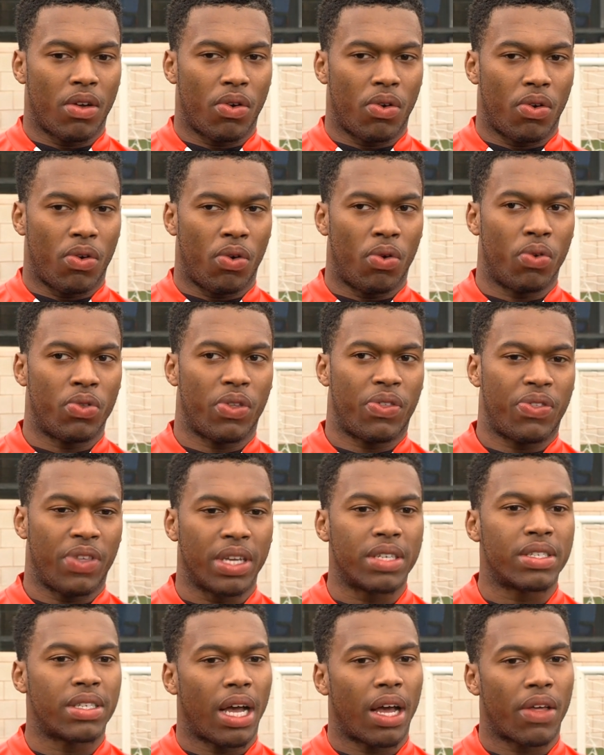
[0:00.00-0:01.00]
all the
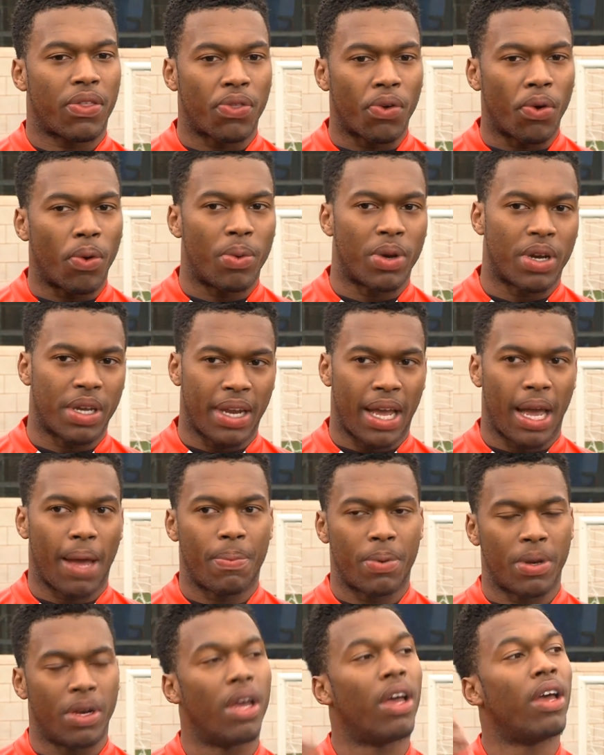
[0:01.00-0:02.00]
things that I thought were going to
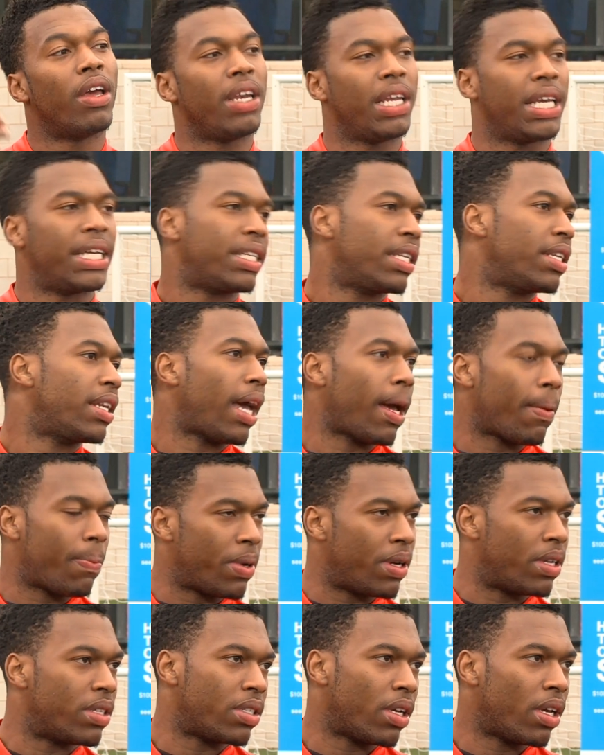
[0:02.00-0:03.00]
happen earlier didn't
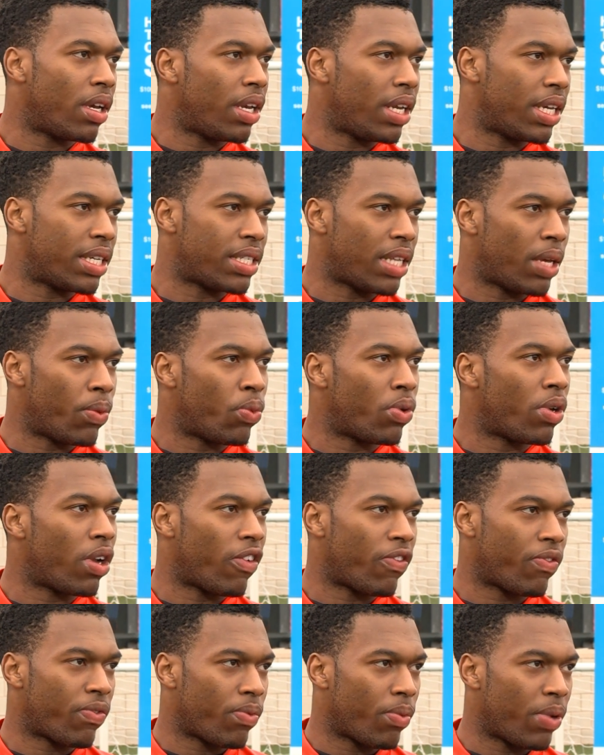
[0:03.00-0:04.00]
happen as early as they would
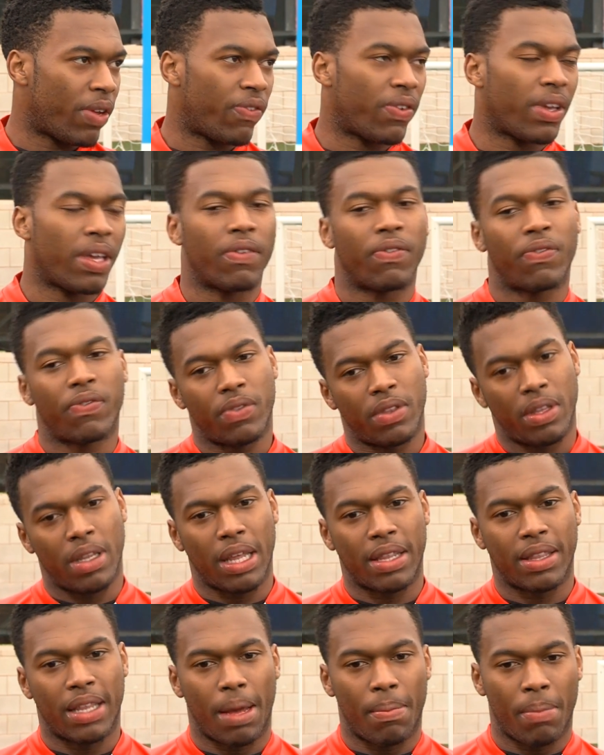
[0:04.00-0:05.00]
have if
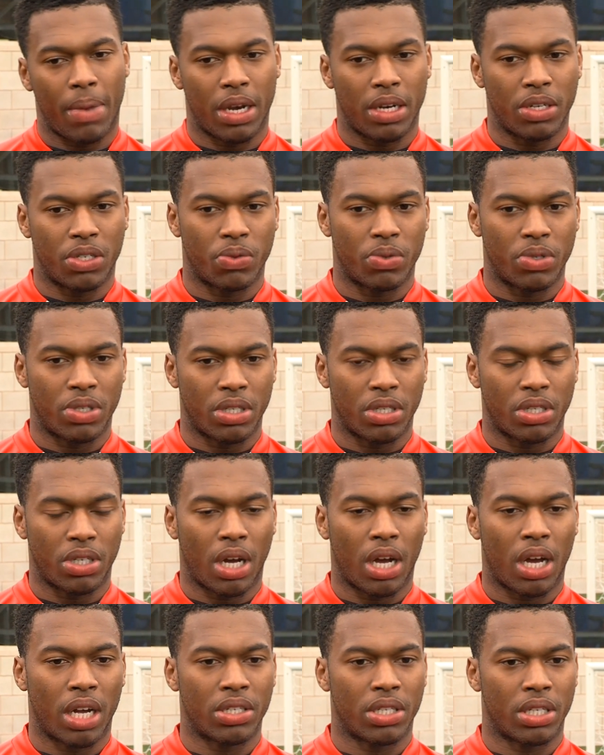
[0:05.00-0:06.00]
that manager was in
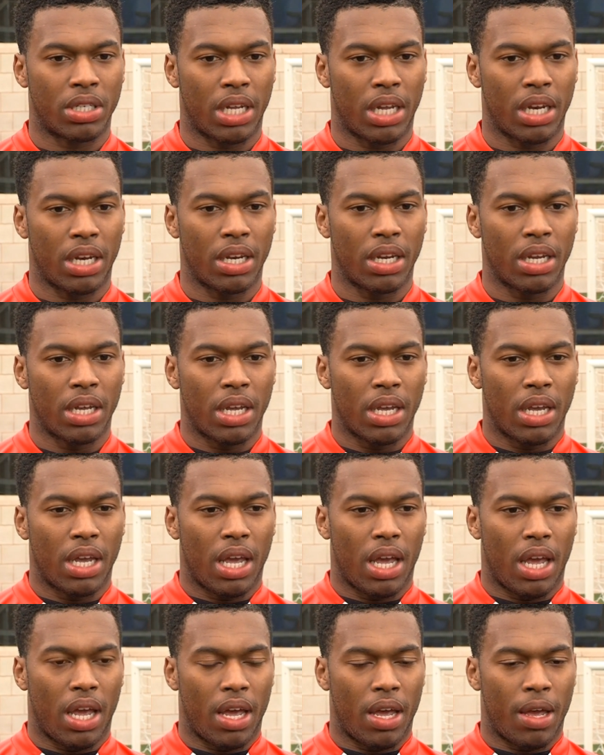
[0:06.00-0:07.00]
charge. And
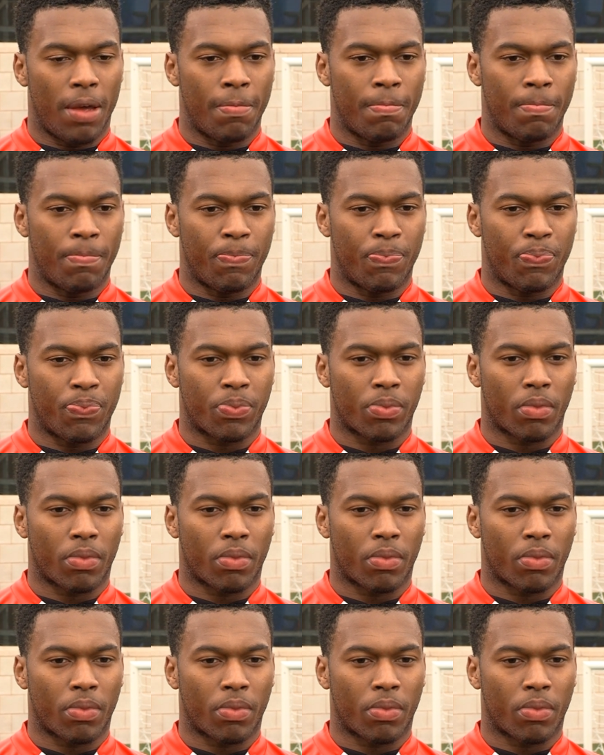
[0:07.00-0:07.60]
then